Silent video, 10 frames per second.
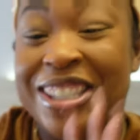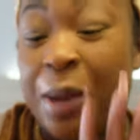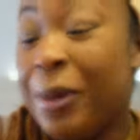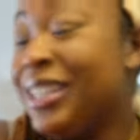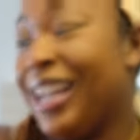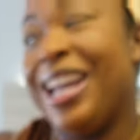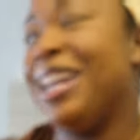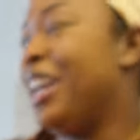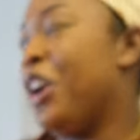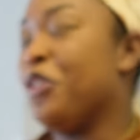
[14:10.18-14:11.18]
Some like, I can
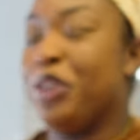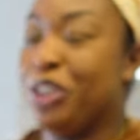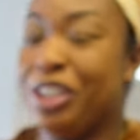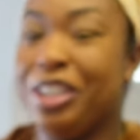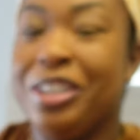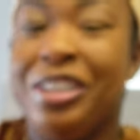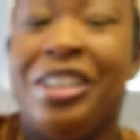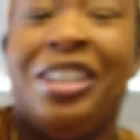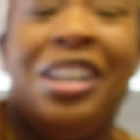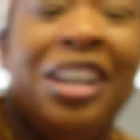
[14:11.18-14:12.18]
edit out for sure.
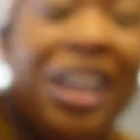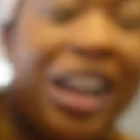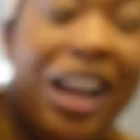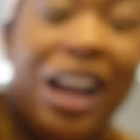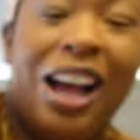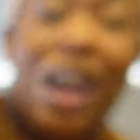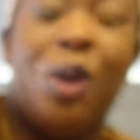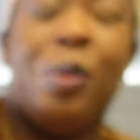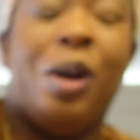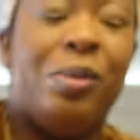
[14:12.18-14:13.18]

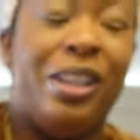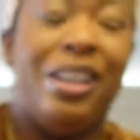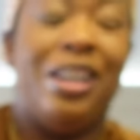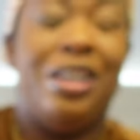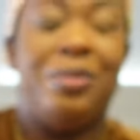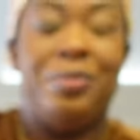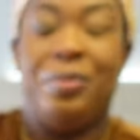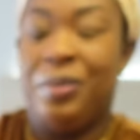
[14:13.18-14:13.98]
I'll probably. Um,